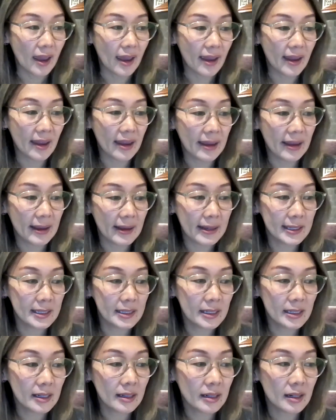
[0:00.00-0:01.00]
And
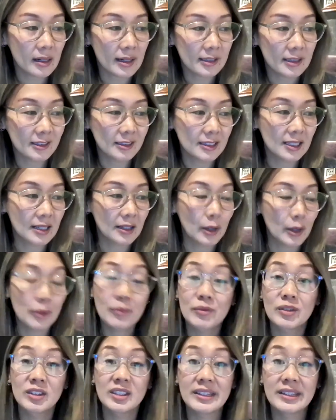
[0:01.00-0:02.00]
yeah, I'll
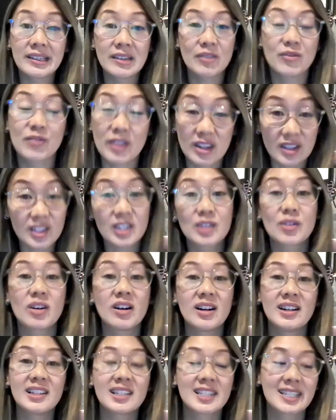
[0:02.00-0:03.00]
hopefully, fingers
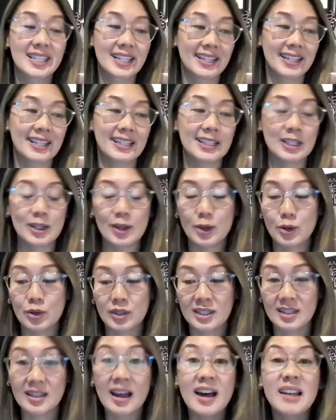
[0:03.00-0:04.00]
crossed, you
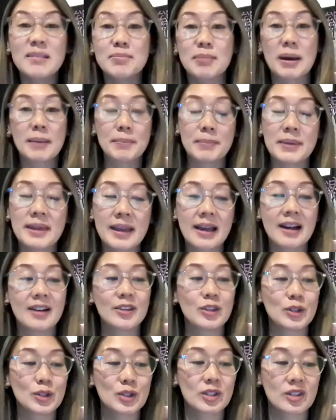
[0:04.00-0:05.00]
know, start pumping
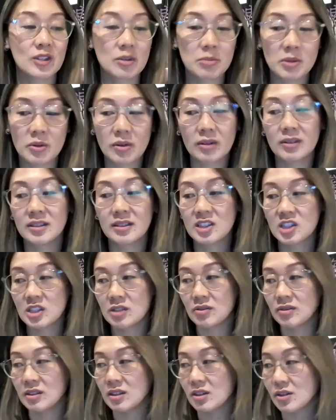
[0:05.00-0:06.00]
out those
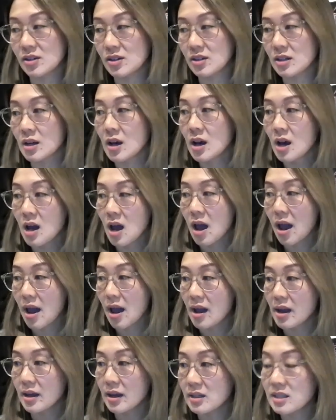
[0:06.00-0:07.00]
numerology videos
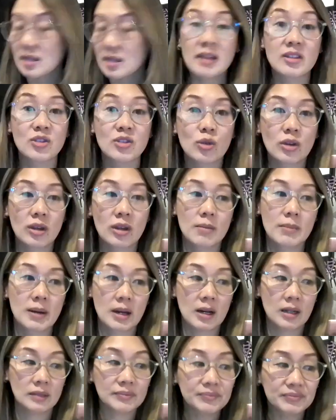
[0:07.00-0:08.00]
and start talking
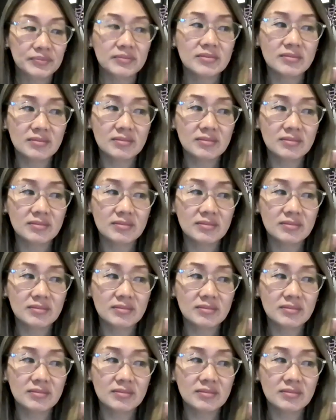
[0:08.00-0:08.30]
about